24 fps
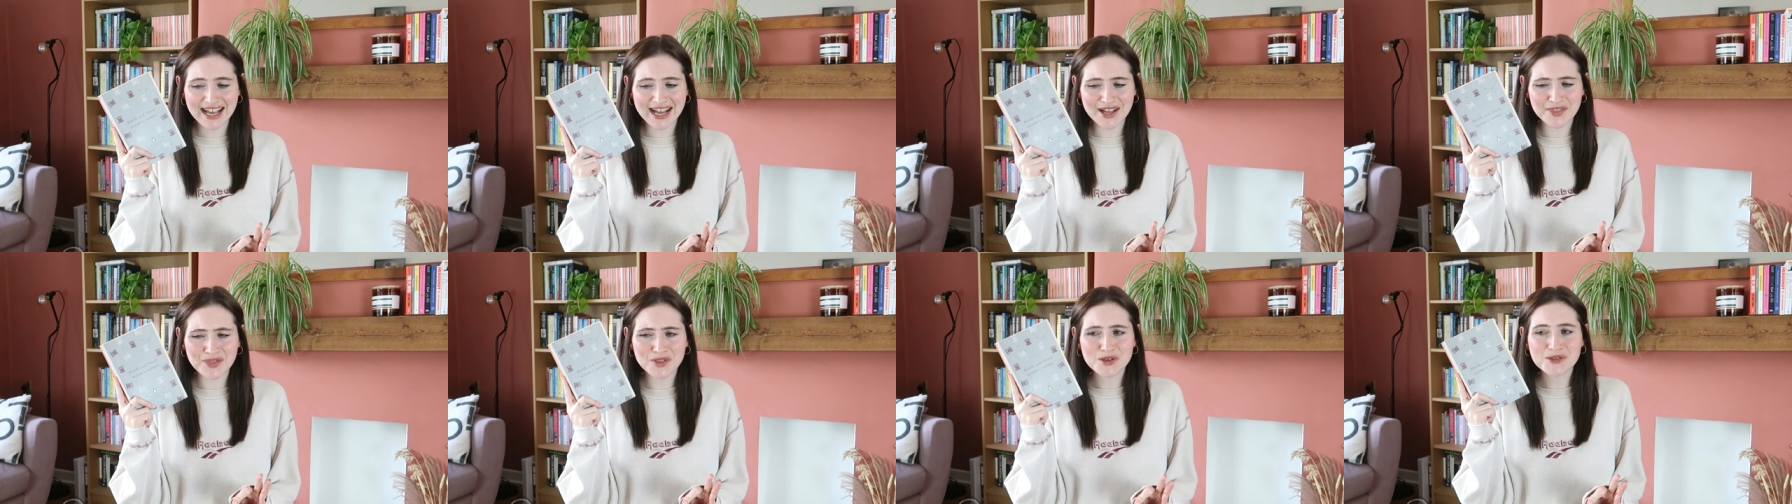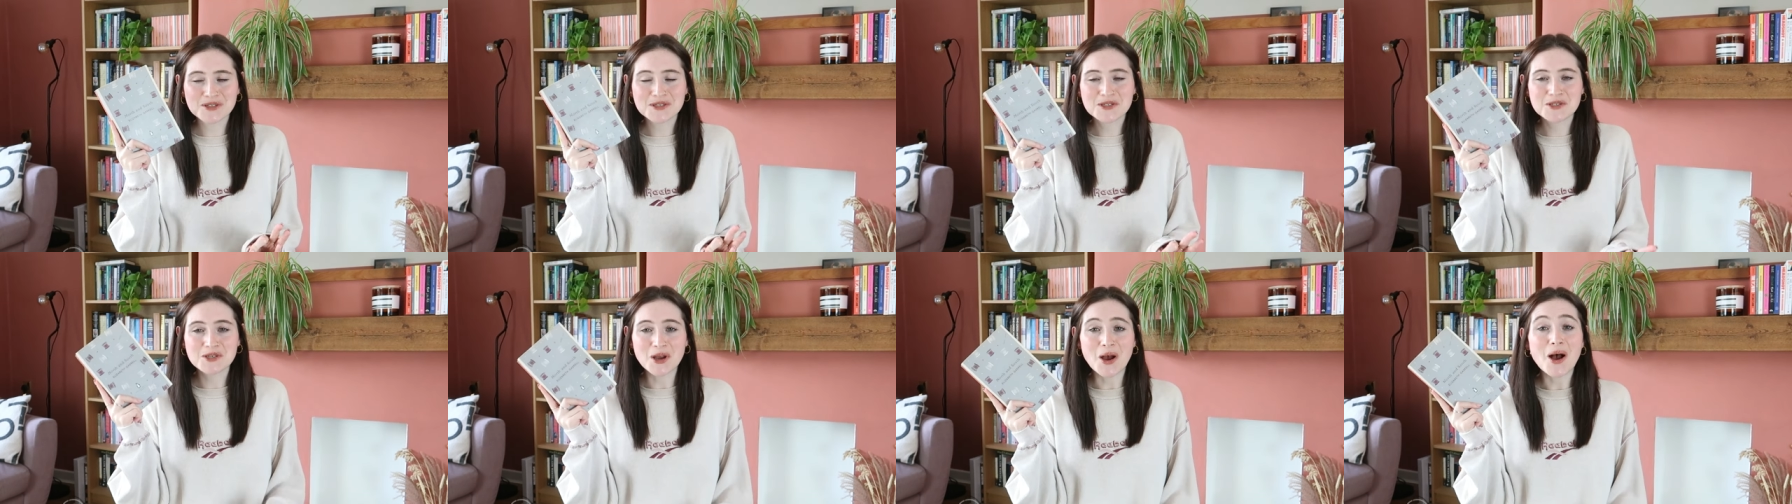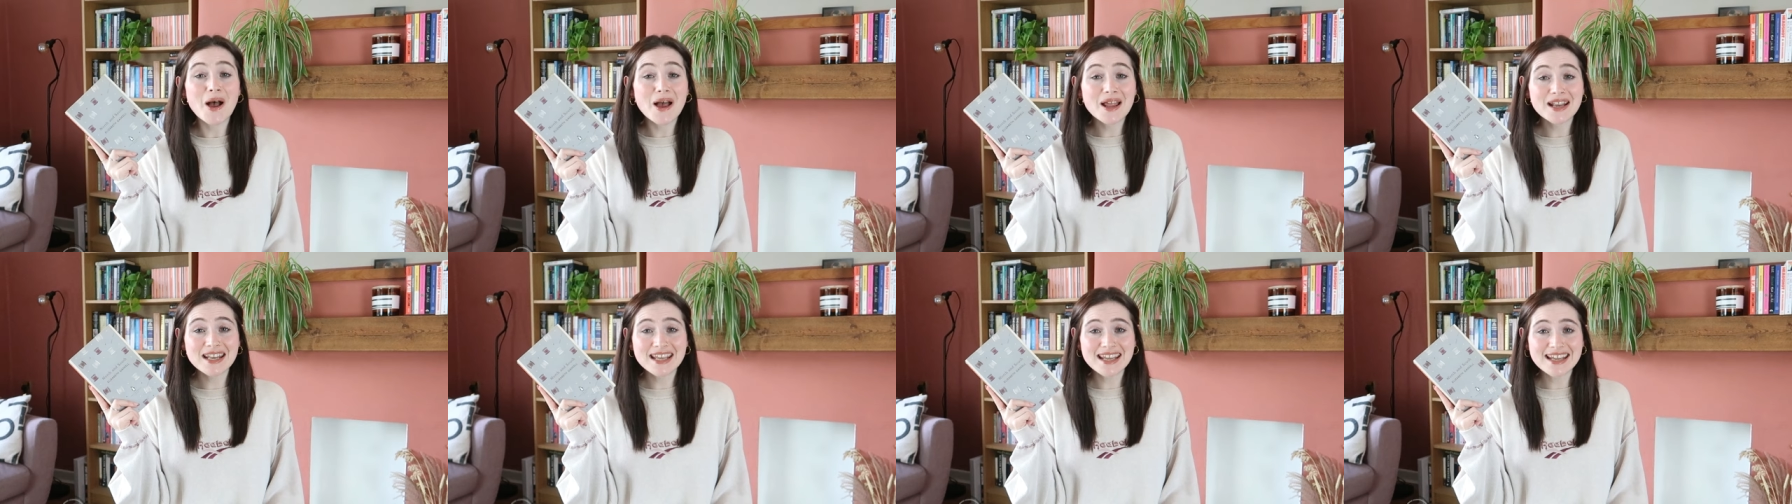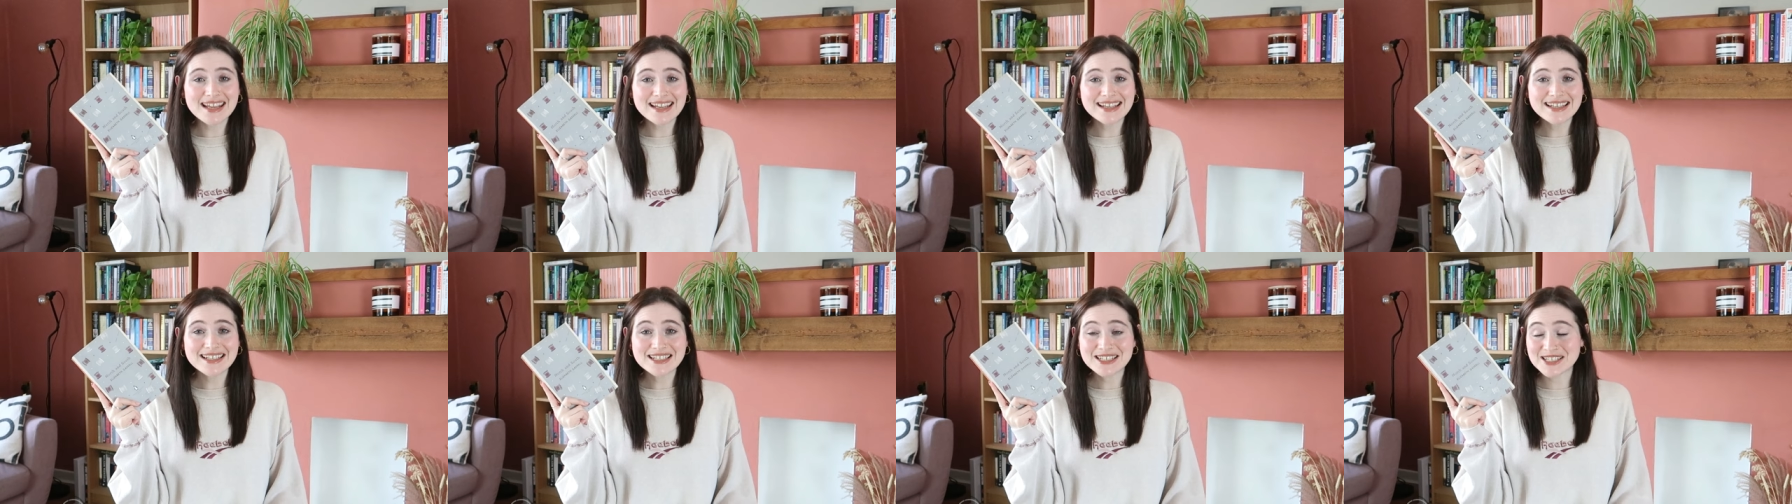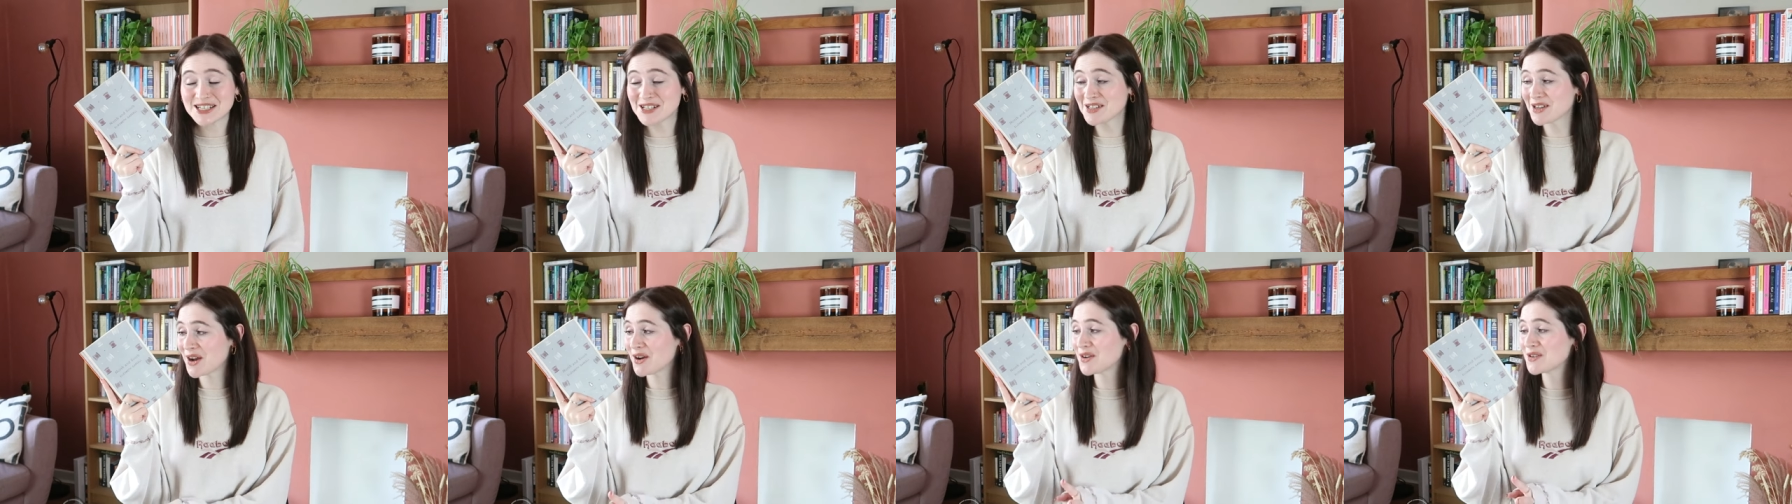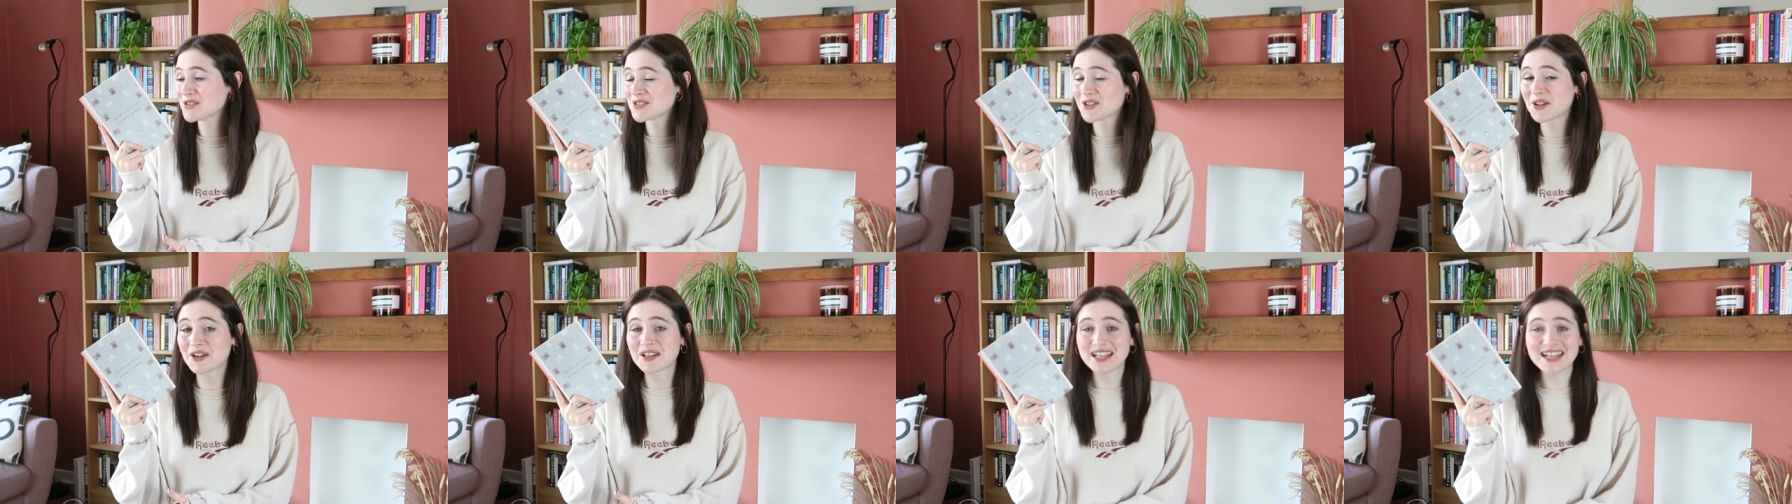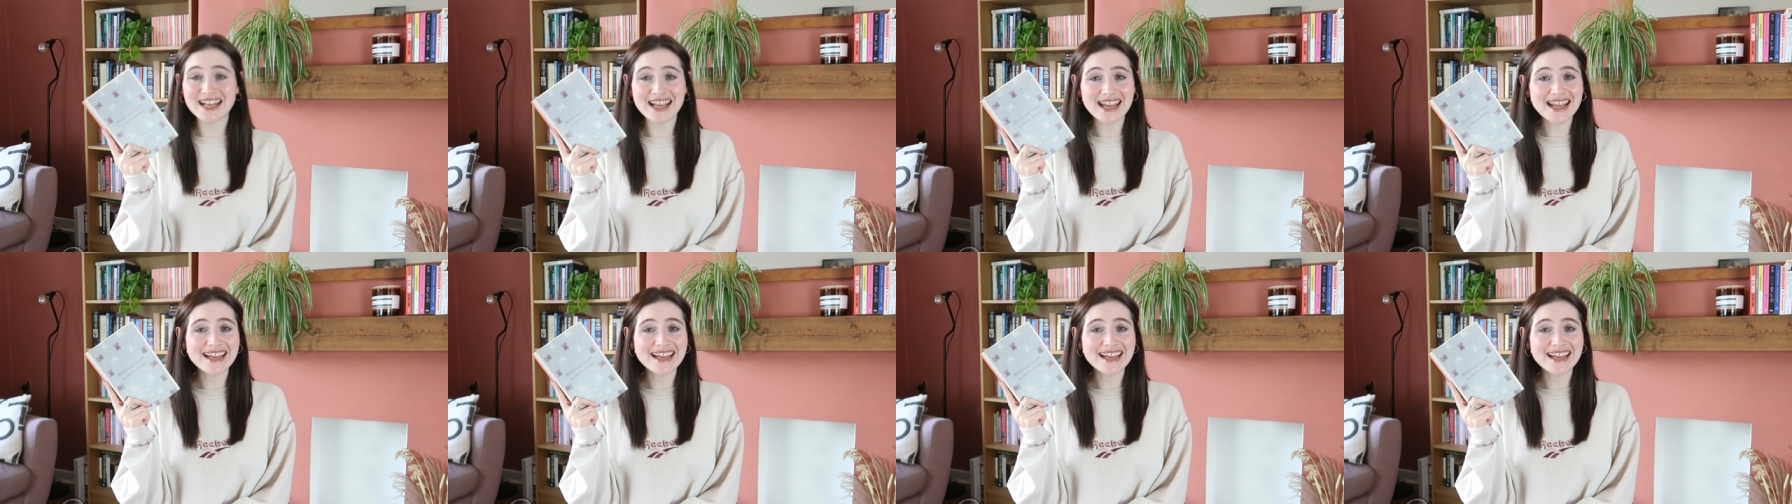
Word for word: and the journey she goes on in